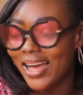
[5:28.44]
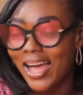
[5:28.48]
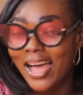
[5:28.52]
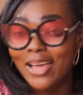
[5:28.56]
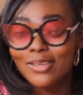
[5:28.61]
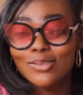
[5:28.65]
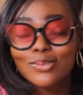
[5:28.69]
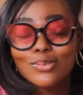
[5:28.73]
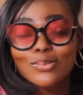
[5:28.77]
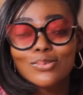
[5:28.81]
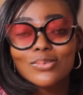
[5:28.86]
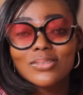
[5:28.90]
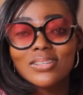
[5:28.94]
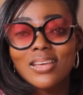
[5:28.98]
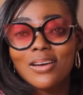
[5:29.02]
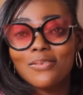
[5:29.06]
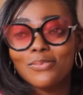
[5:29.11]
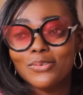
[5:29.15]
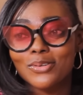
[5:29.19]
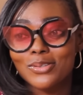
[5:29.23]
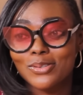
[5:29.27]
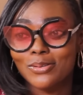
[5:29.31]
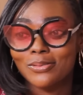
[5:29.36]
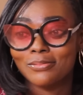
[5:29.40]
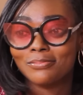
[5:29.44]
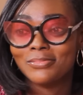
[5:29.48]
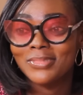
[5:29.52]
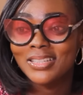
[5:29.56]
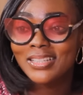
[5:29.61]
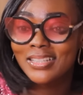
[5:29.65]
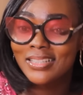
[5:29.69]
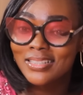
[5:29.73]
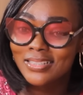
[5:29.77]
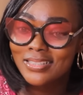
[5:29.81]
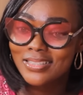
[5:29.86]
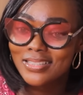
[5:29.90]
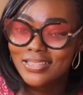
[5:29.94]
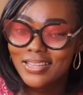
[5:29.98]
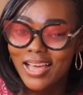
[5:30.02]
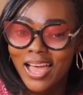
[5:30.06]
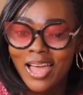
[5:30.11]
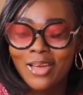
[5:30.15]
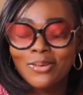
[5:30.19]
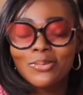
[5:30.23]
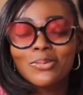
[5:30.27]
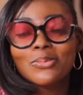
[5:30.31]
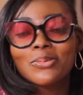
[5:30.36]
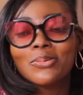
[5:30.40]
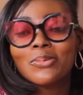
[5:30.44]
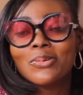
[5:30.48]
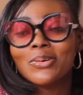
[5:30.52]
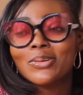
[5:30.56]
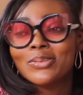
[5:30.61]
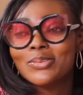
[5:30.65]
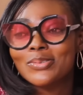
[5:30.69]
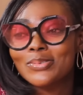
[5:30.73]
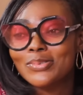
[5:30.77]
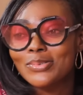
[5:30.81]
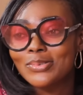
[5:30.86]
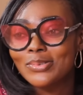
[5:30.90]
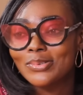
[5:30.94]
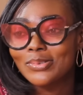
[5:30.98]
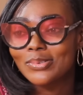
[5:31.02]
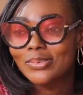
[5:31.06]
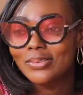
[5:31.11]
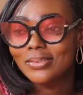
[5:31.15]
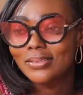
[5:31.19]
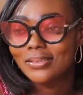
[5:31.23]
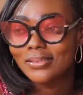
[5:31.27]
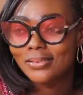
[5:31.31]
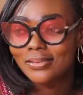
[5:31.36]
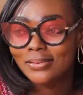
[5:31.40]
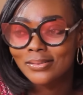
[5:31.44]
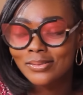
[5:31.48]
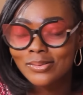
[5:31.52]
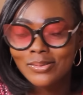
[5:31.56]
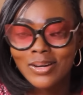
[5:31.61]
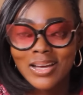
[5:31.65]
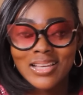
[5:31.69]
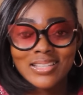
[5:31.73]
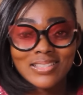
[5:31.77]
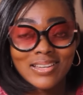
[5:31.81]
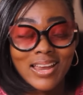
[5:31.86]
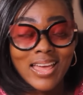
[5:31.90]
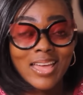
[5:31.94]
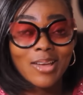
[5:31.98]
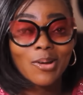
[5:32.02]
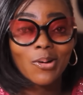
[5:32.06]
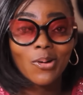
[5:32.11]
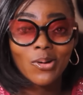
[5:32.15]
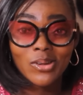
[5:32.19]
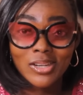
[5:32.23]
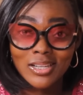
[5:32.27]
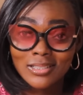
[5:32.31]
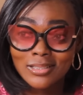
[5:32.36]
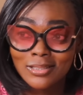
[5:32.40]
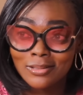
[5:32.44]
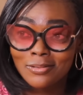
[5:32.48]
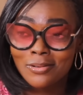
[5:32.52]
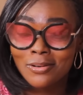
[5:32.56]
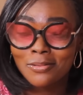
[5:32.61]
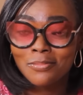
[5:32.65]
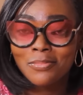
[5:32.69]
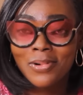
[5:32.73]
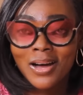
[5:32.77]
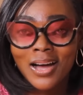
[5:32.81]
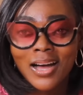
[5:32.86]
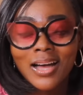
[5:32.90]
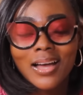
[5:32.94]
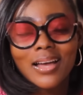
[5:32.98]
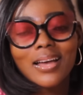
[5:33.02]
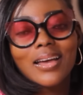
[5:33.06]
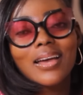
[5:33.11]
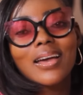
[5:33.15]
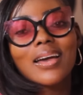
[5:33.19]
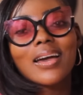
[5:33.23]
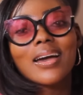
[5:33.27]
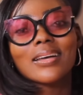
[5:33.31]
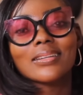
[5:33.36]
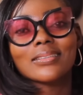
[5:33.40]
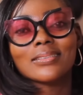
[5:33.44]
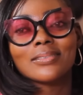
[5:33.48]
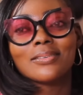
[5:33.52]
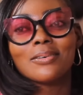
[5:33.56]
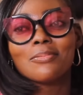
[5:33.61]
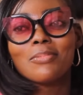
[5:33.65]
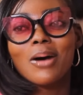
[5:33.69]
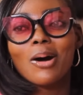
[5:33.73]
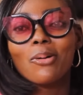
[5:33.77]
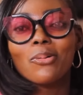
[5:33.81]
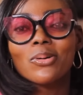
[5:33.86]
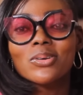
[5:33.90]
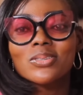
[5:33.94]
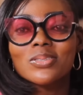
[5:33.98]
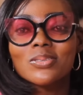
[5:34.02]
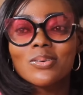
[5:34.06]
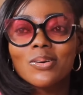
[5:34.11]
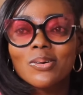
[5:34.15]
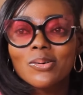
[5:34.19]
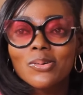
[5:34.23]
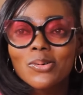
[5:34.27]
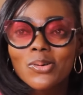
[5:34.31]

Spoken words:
I stood there for some minutes. I don't know what to do. I started calling the number. The number was not